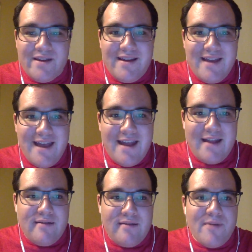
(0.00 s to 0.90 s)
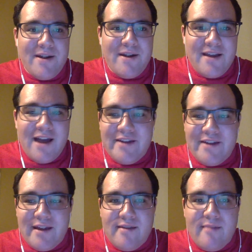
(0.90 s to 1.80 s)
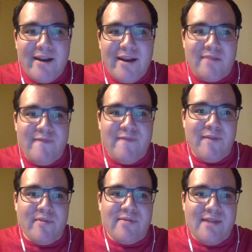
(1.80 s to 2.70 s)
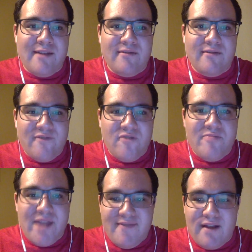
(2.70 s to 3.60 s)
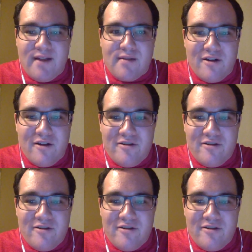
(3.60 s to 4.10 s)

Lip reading: And so Brandon got an instant minus 50% for picking that song.